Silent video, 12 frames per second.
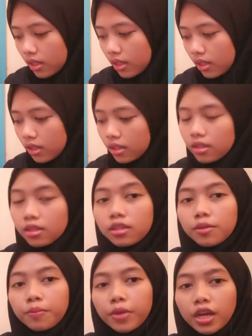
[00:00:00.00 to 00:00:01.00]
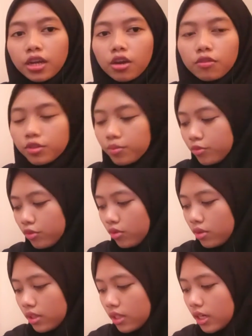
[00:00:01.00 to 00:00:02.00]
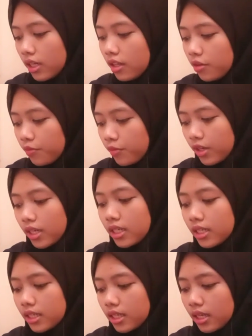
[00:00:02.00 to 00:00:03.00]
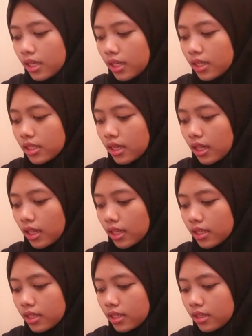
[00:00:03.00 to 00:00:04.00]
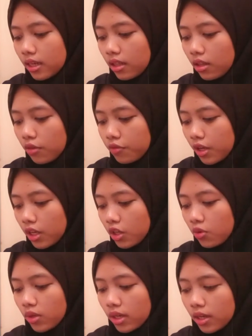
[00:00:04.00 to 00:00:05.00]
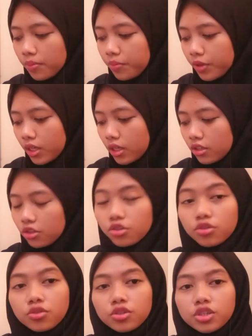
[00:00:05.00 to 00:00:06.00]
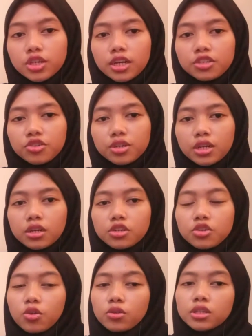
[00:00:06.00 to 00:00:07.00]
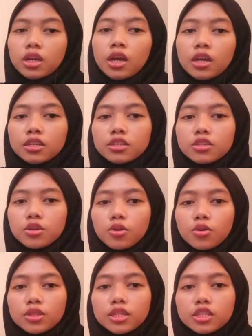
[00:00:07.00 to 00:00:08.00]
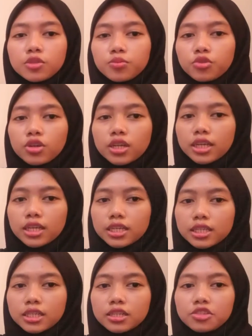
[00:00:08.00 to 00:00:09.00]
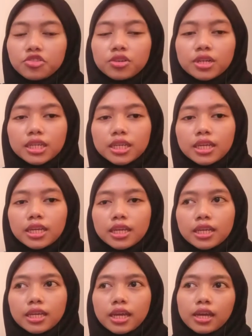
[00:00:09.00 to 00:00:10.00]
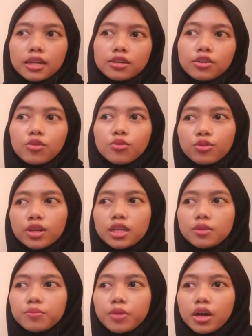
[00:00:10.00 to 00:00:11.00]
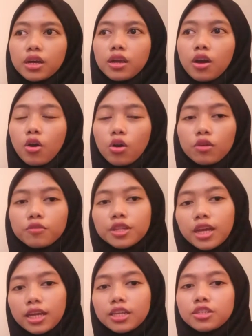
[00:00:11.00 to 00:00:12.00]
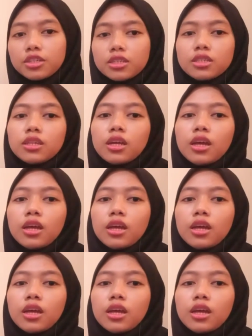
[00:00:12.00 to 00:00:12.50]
in the back of the book, The Little Prince is a classic tale of equal appeal to children and adults. So this book is literally can read by all of the ages,